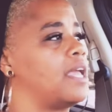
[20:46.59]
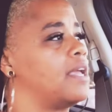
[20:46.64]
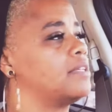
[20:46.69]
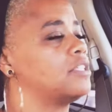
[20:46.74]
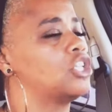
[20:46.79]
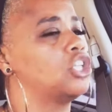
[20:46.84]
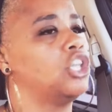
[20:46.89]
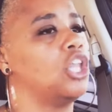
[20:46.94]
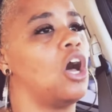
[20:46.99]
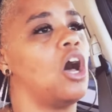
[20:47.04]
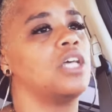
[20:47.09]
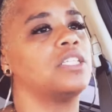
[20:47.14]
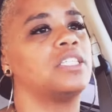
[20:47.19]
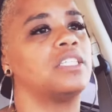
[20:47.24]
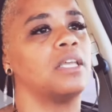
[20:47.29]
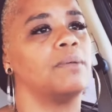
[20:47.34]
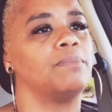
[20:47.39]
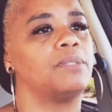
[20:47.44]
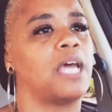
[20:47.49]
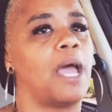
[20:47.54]
has
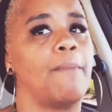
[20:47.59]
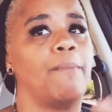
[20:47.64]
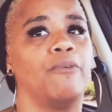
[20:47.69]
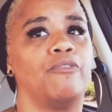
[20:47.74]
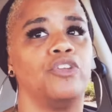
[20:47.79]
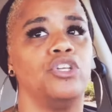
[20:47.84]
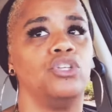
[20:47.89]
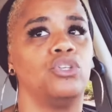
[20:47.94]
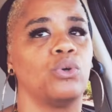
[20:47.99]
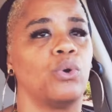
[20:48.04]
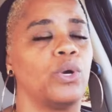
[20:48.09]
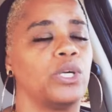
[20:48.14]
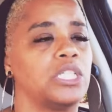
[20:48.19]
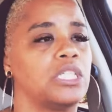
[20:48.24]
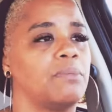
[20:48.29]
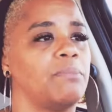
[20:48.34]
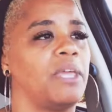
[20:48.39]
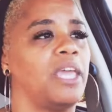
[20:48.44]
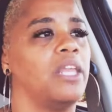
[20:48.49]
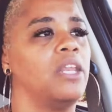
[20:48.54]
lost some type of
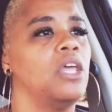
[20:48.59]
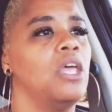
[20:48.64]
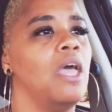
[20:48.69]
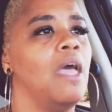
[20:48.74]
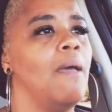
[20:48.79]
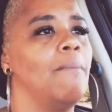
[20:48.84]
endorsement